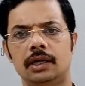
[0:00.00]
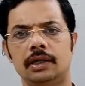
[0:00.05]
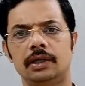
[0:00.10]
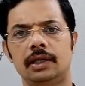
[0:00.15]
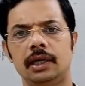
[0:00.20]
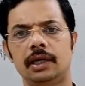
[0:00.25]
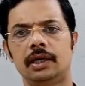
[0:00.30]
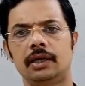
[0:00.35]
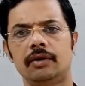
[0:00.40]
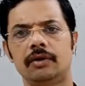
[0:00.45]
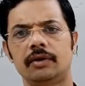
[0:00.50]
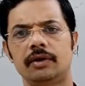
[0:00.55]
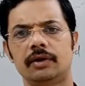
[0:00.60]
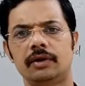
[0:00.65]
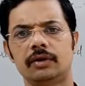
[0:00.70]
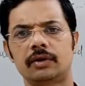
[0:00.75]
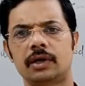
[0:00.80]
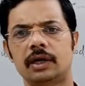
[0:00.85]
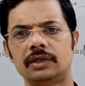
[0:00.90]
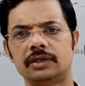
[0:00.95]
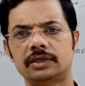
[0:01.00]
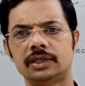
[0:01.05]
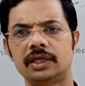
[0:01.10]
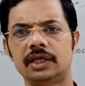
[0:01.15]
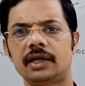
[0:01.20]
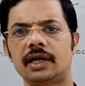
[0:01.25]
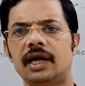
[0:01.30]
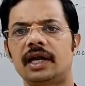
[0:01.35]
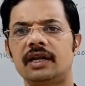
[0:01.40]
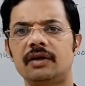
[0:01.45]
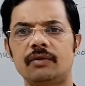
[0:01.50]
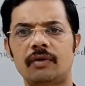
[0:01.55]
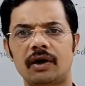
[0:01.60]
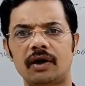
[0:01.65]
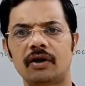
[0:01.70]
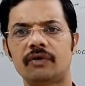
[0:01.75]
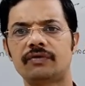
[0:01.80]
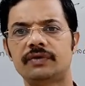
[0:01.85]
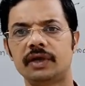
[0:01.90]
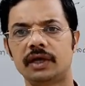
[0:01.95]
then you consider any
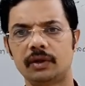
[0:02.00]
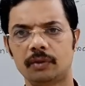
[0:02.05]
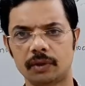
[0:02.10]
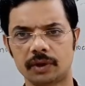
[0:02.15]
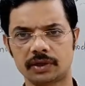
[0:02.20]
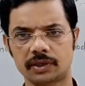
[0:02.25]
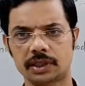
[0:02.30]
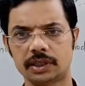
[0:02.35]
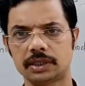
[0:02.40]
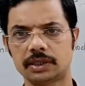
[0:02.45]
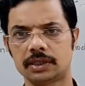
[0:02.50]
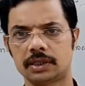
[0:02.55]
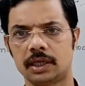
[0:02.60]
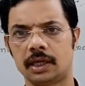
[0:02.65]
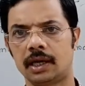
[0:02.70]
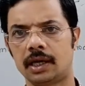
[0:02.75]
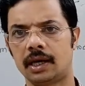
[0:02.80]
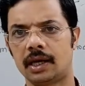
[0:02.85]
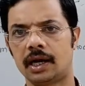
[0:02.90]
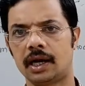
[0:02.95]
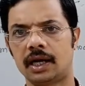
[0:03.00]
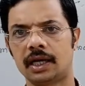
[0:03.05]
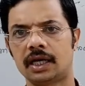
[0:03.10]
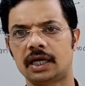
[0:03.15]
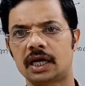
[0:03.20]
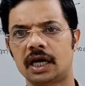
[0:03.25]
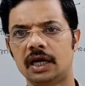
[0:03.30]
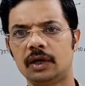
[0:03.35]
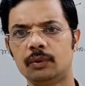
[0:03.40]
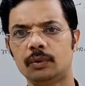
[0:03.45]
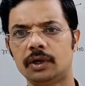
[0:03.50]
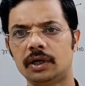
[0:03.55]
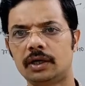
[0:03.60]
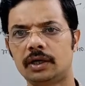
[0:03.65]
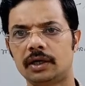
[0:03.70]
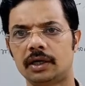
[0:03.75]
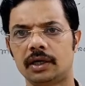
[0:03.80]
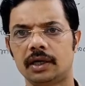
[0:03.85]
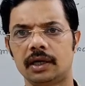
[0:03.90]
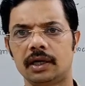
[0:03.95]
one of the equations and
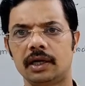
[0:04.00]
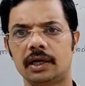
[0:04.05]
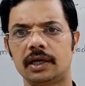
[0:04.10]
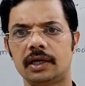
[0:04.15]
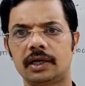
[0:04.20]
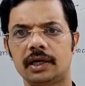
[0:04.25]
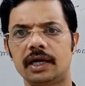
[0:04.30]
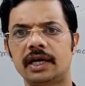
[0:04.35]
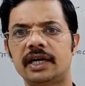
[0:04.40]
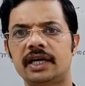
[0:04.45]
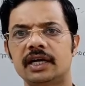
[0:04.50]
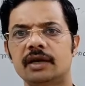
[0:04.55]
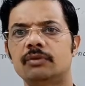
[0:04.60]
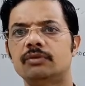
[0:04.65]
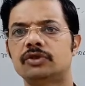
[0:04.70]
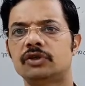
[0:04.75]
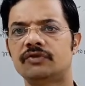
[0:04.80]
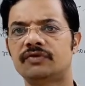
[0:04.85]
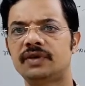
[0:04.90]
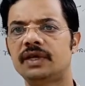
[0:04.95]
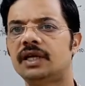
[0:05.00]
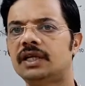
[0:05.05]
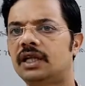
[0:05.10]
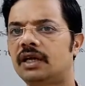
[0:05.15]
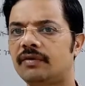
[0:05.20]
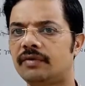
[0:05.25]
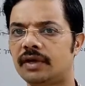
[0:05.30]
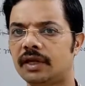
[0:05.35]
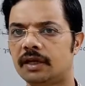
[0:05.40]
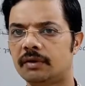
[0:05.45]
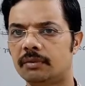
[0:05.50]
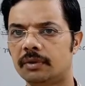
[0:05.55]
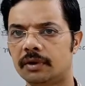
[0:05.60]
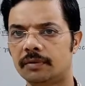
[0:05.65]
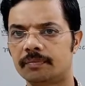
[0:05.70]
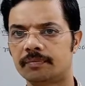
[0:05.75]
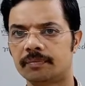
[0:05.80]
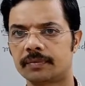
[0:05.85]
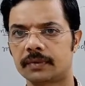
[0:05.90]
convert it in terms of the other variable.